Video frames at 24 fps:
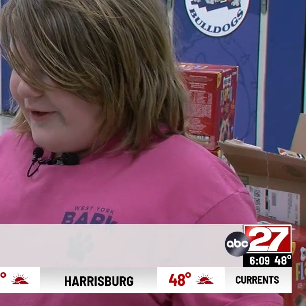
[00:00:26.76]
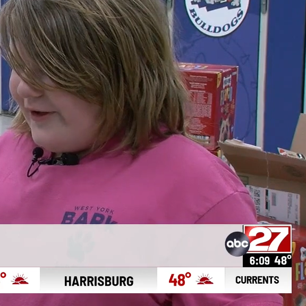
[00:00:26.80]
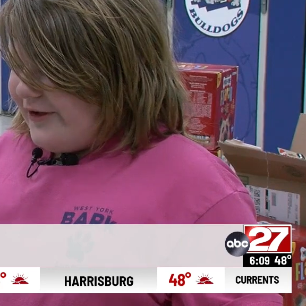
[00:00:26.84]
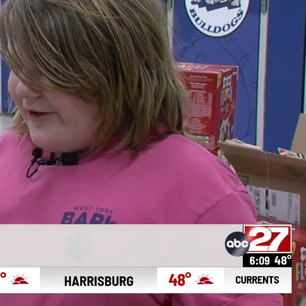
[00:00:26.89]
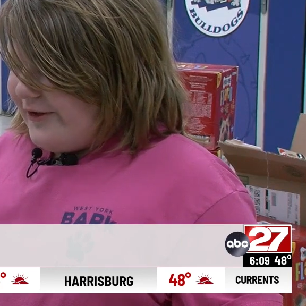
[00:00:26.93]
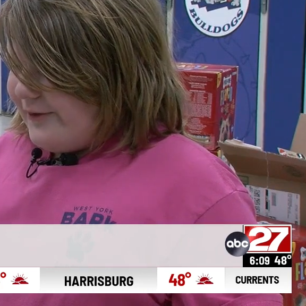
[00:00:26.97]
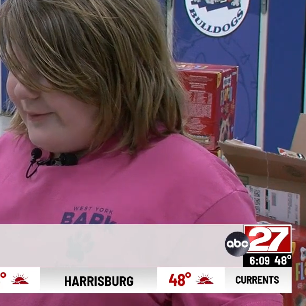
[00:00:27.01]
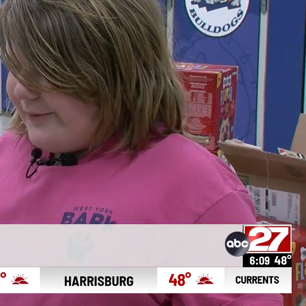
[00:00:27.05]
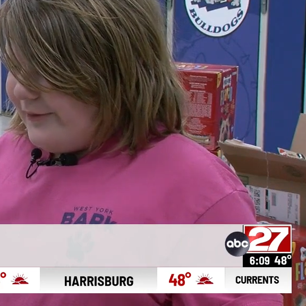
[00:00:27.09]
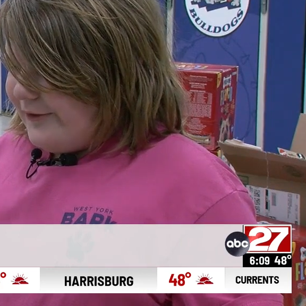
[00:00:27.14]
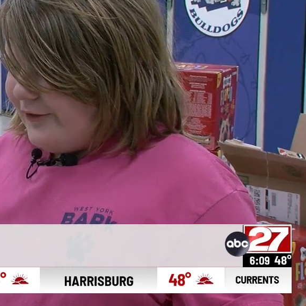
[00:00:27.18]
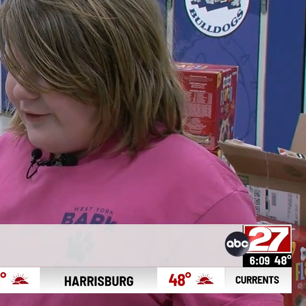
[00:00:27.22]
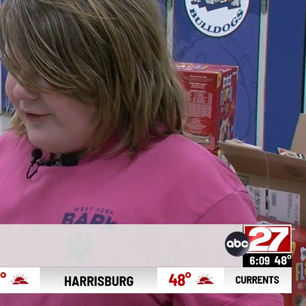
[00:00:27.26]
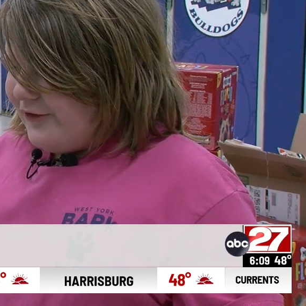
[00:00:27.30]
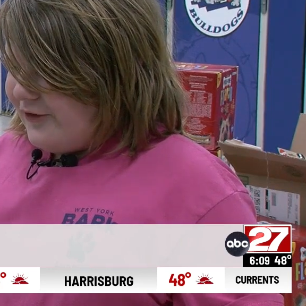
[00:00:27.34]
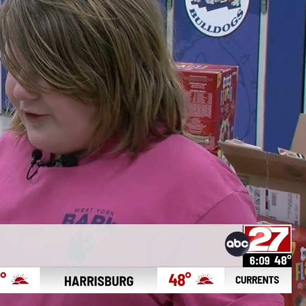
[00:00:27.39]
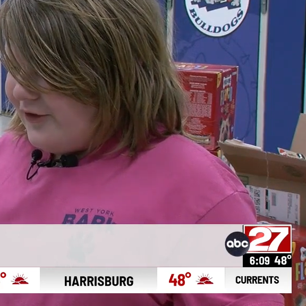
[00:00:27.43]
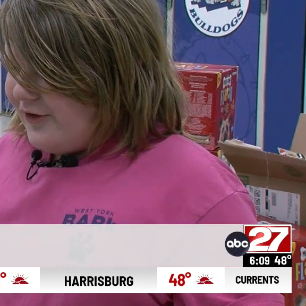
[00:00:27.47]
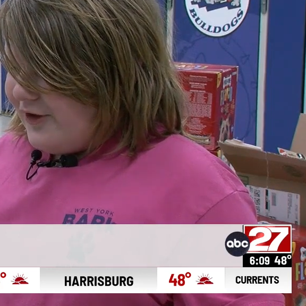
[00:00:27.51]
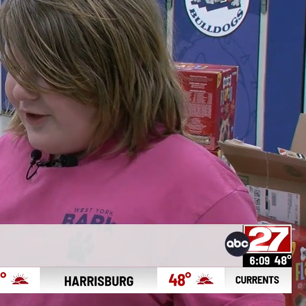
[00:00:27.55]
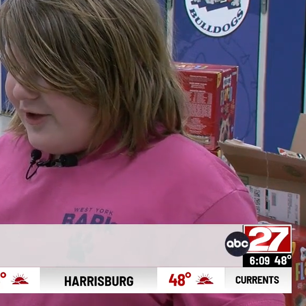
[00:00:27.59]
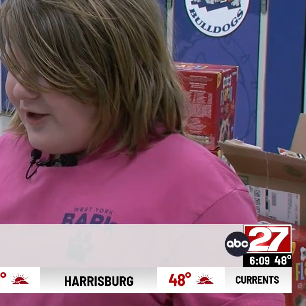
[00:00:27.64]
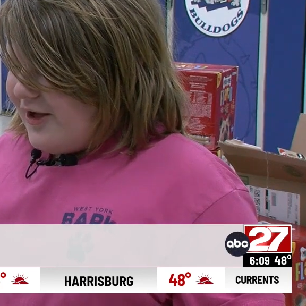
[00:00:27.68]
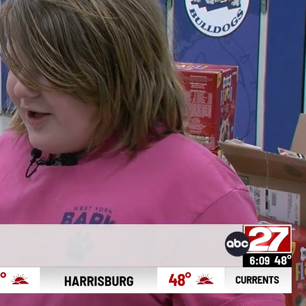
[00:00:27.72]
animals
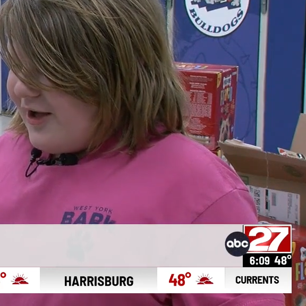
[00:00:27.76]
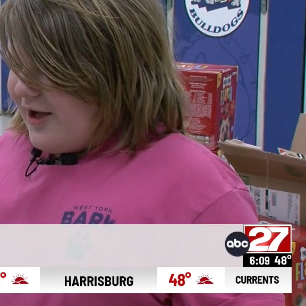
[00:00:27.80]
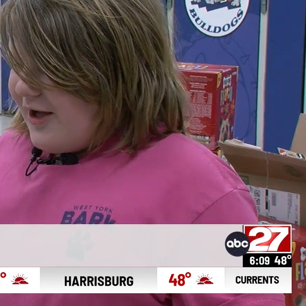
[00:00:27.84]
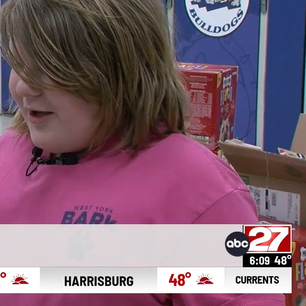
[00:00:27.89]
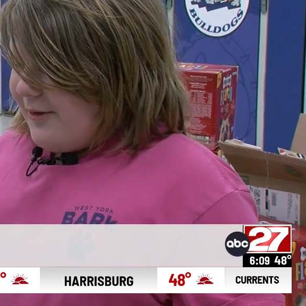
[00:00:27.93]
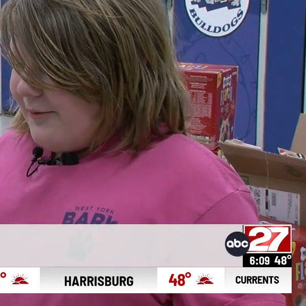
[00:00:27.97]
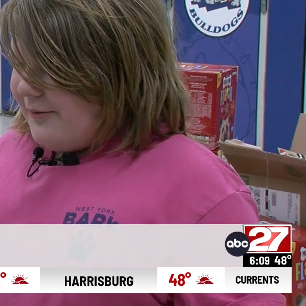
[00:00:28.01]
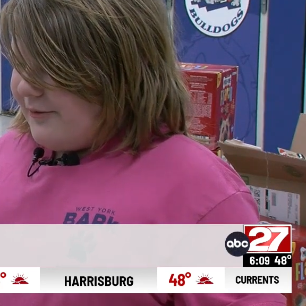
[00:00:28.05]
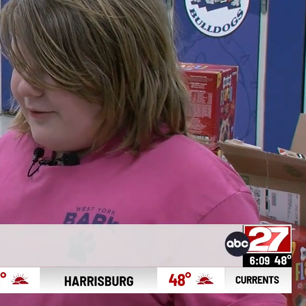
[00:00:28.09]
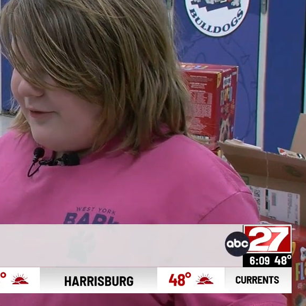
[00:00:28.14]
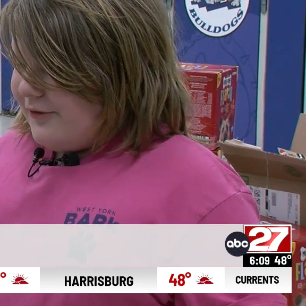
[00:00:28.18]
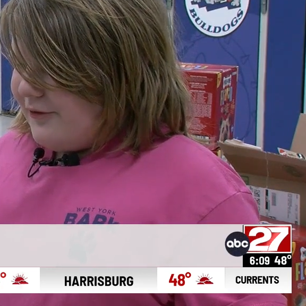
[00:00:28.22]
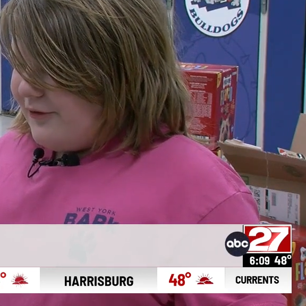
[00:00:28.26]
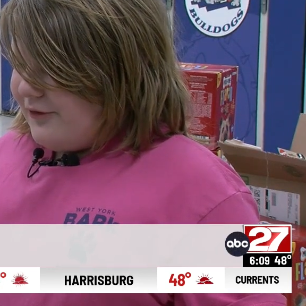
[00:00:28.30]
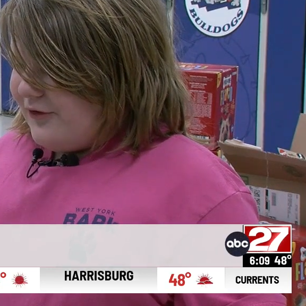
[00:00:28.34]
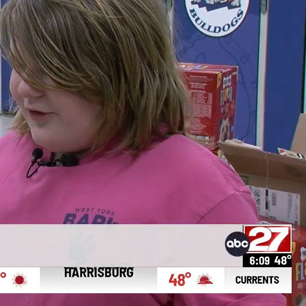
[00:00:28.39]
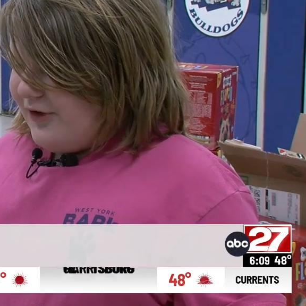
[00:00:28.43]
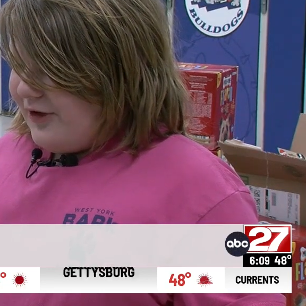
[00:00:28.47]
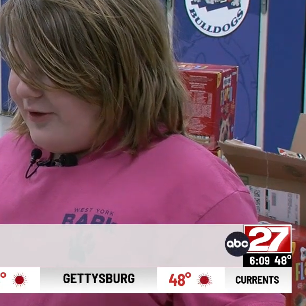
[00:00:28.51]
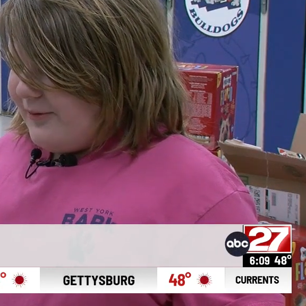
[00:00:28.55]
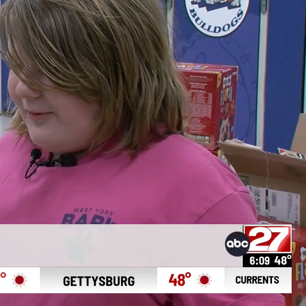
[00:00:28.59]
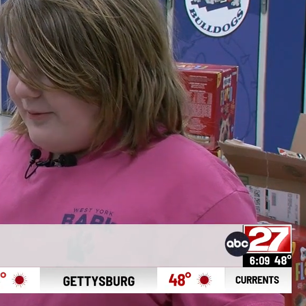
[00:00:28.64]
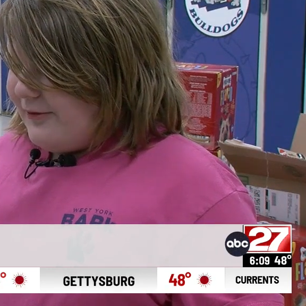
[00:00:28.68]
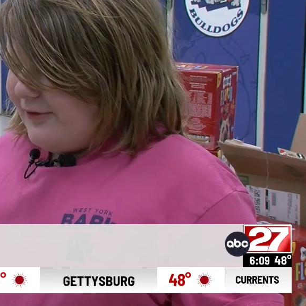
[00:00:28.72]
and want those
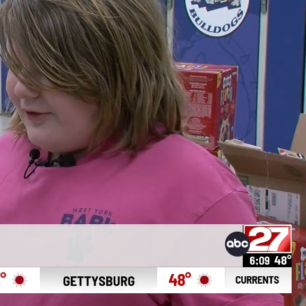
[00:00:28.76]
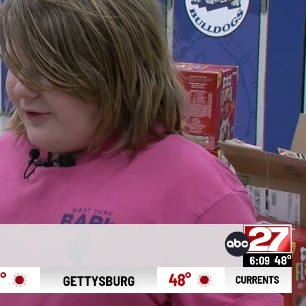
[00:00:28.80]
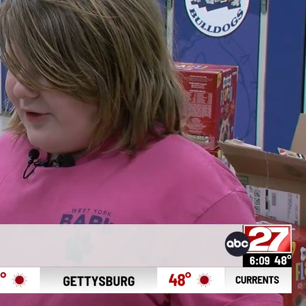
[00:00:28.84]
animals